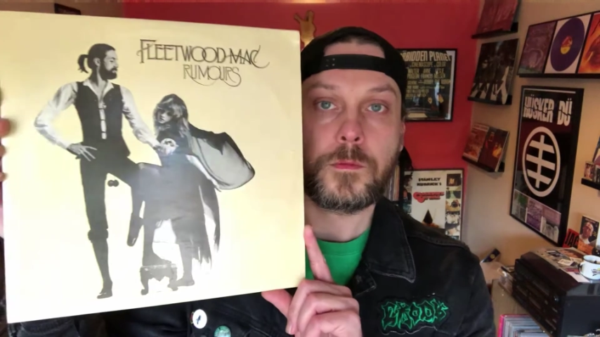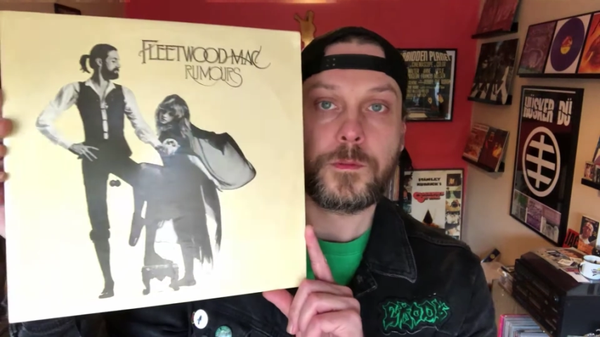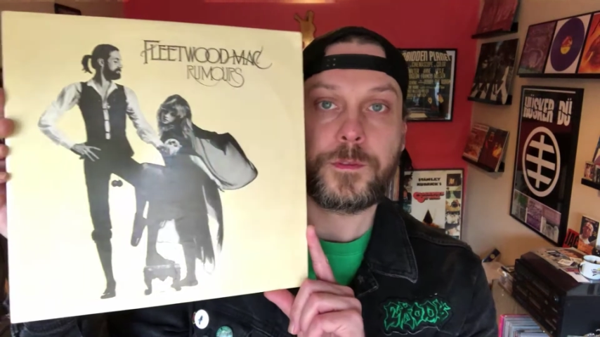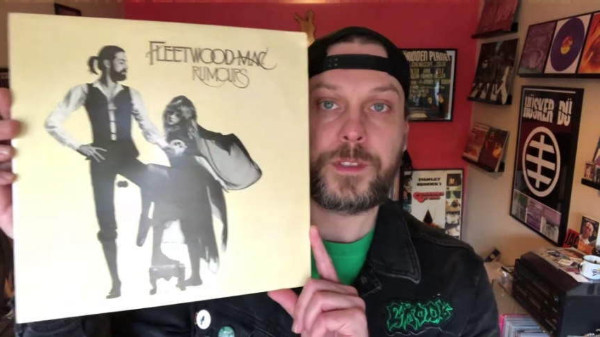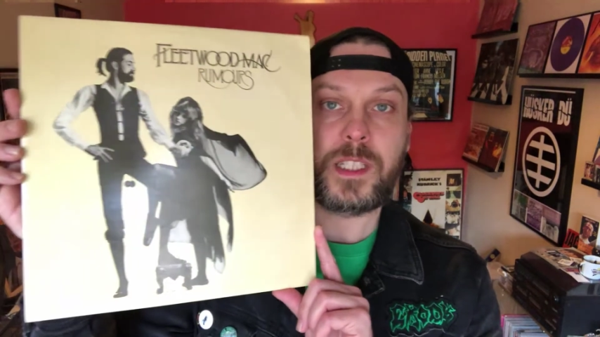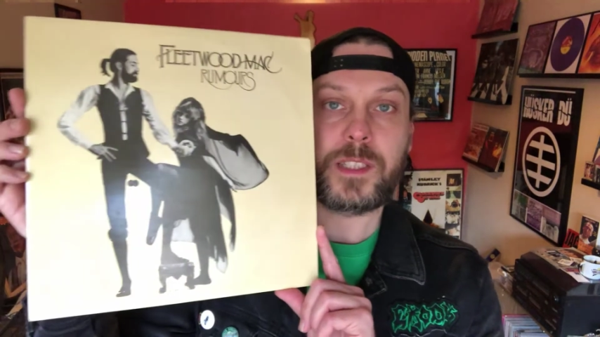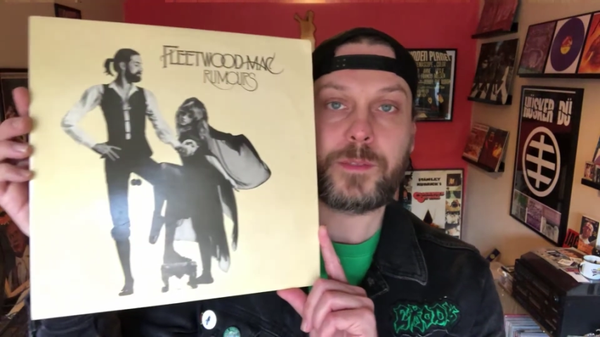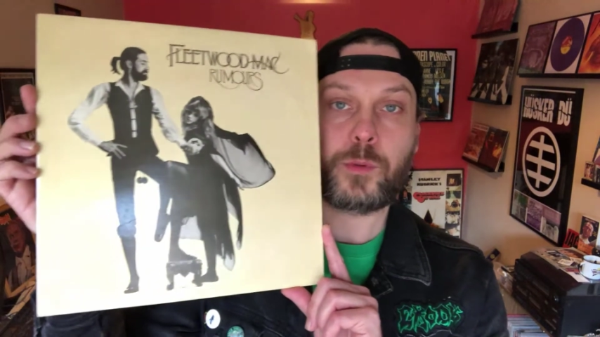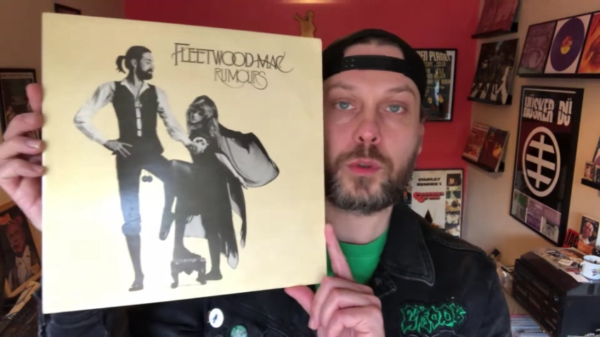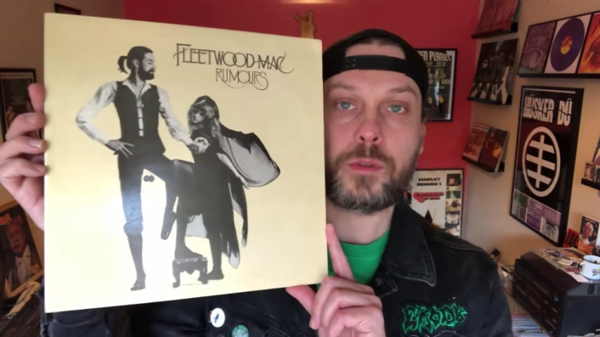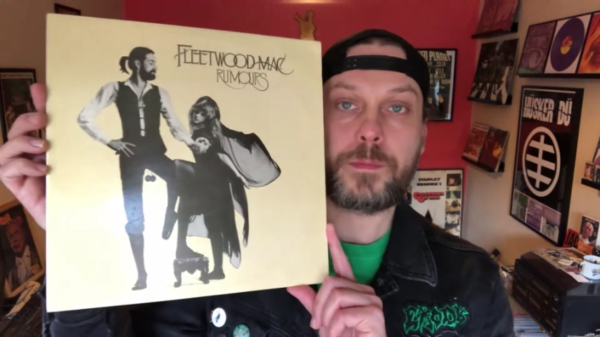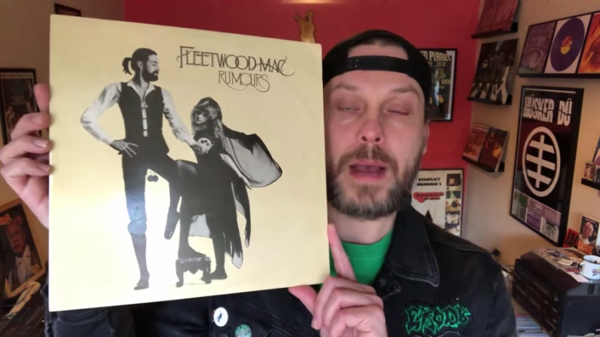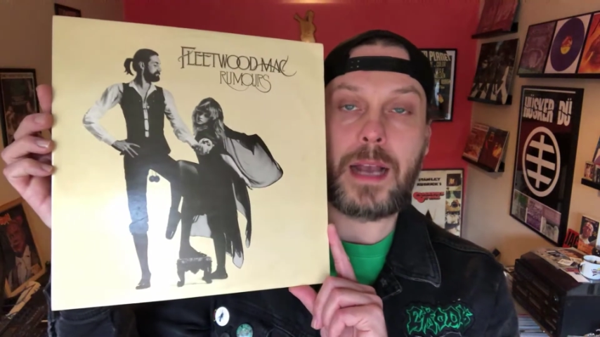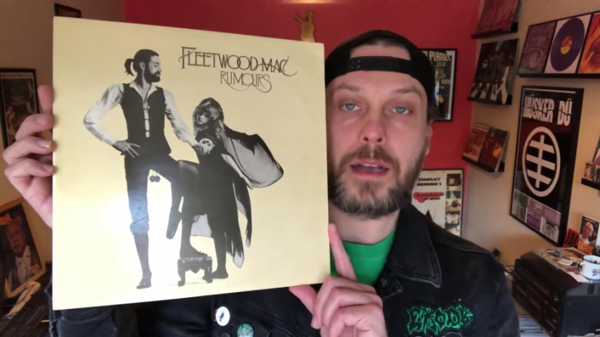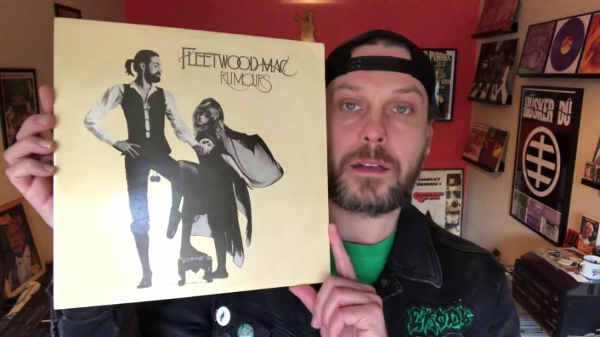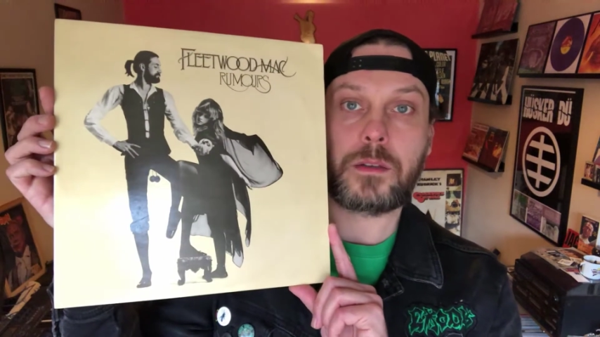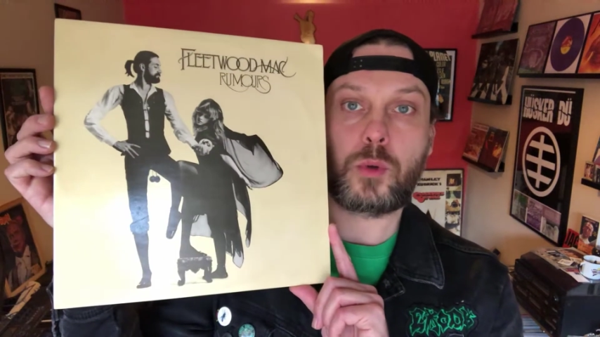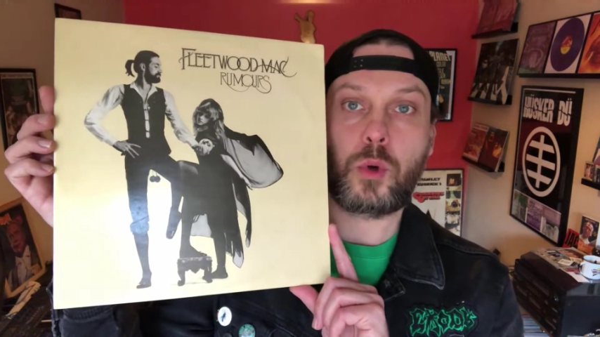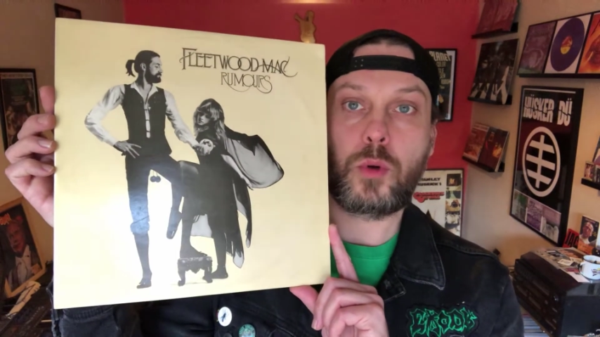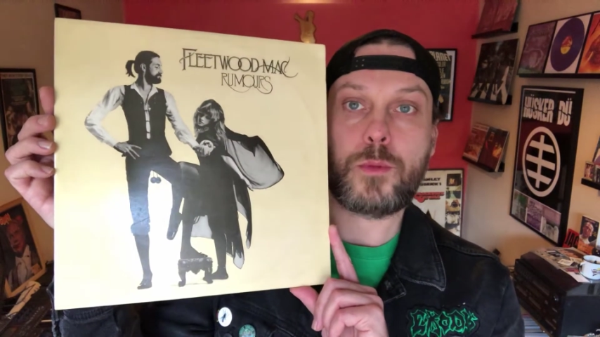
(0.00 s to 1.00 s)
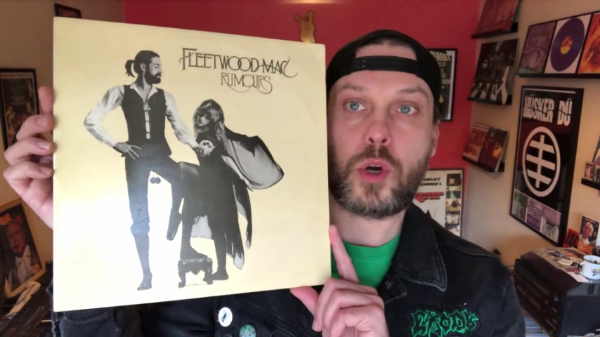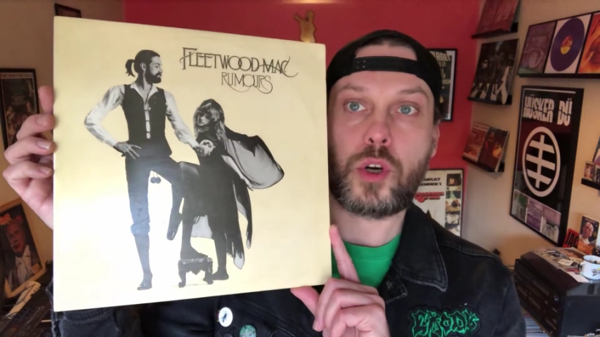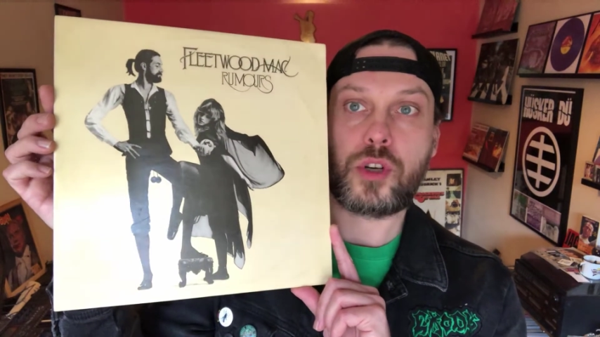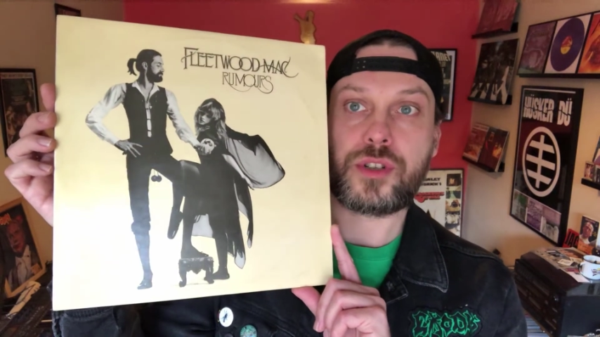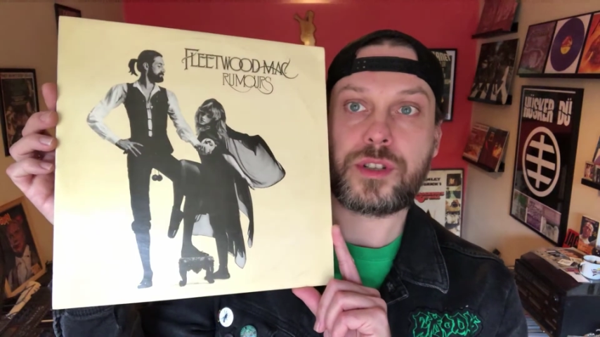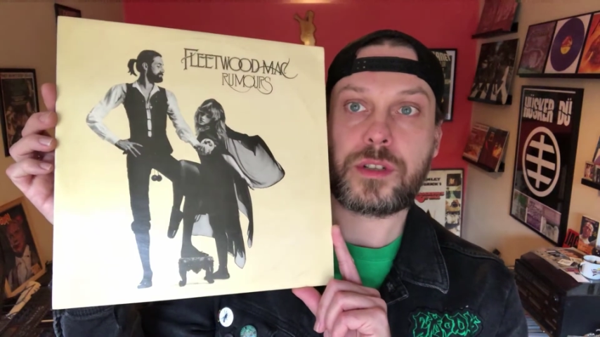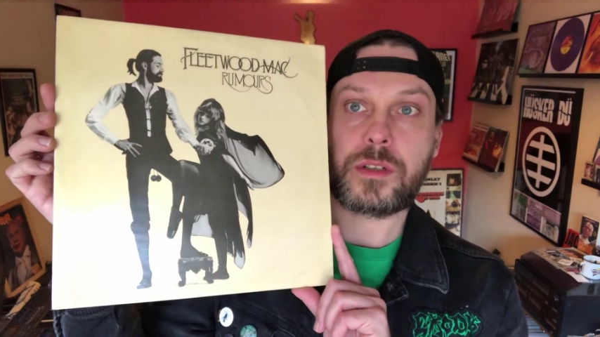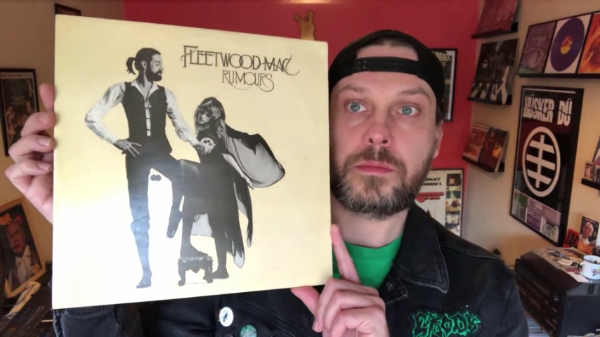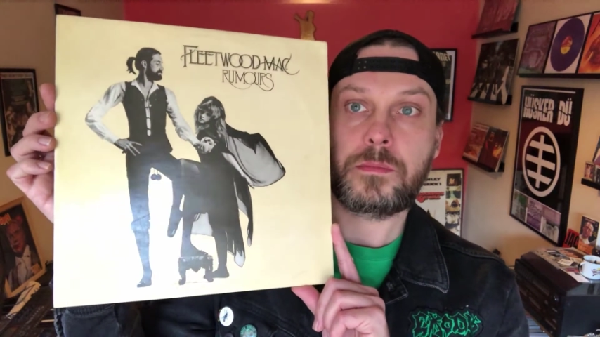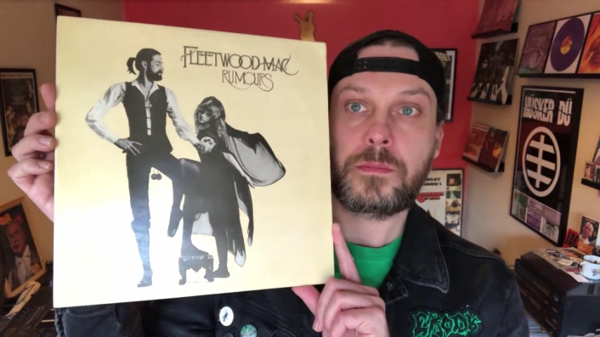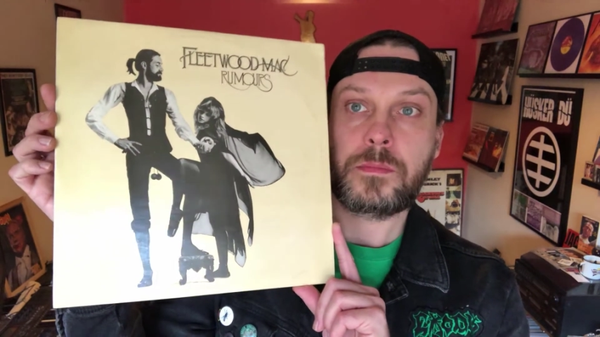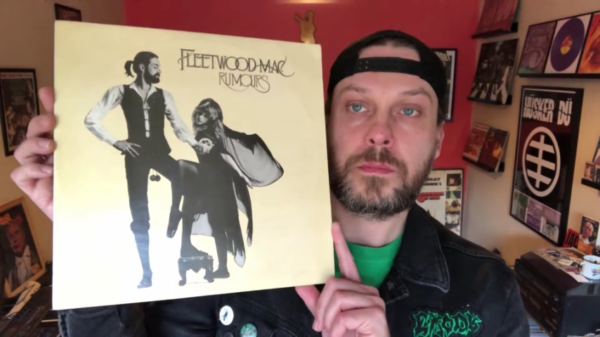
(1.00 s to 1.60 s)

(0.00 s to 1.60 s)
Fleetwood Mac, Rumours.